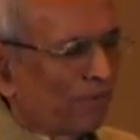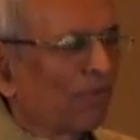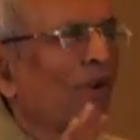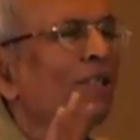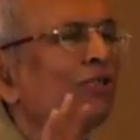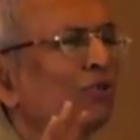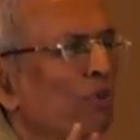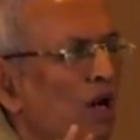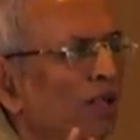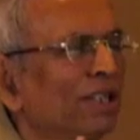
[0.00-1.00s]
quite
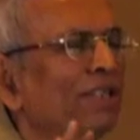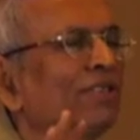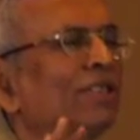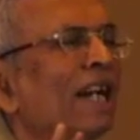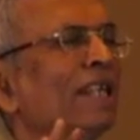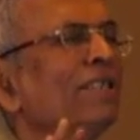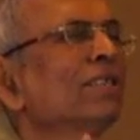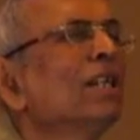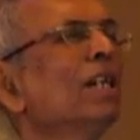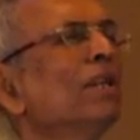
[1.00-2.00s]
small in
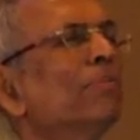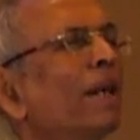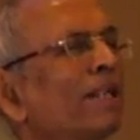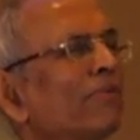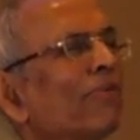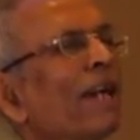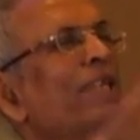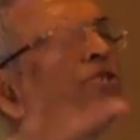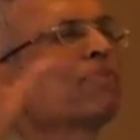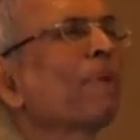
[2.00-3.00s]
size, but
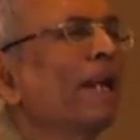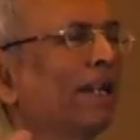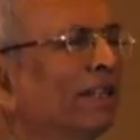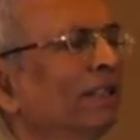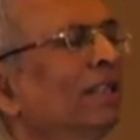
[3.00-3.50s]
widespread,